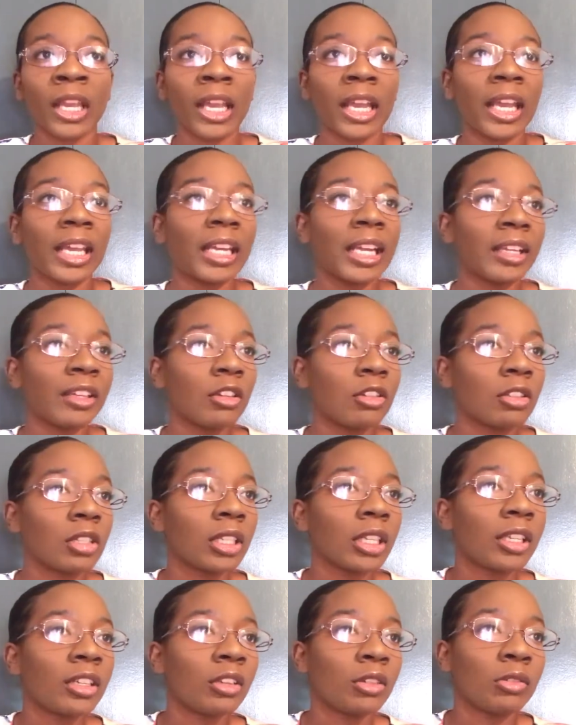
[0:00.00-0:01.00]
And I
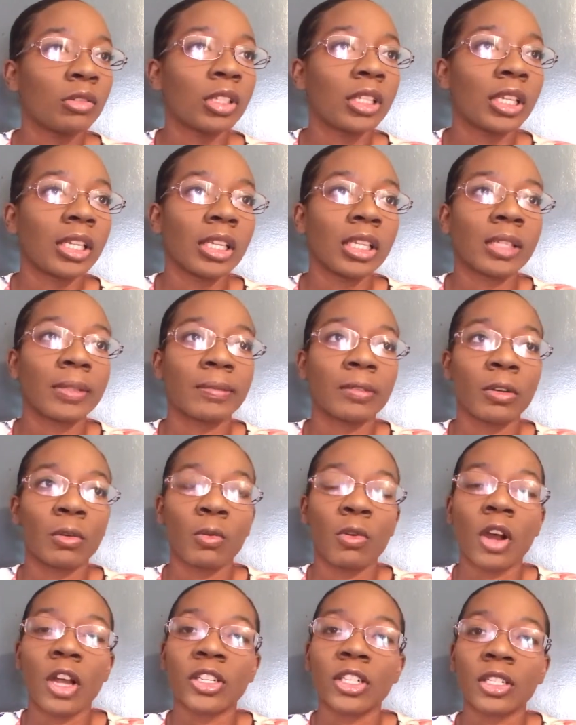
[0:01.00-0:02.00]
usually use this for
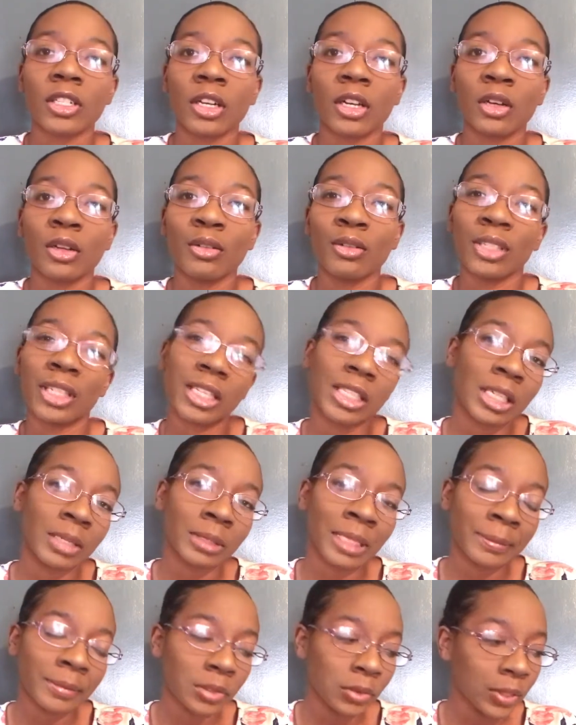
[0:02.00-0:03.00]
wash and goes and
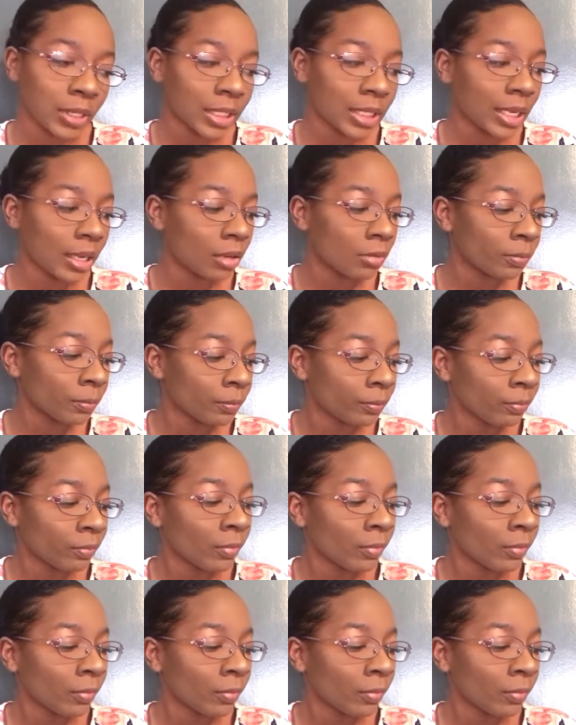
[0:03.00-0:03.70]
sometimes twist out.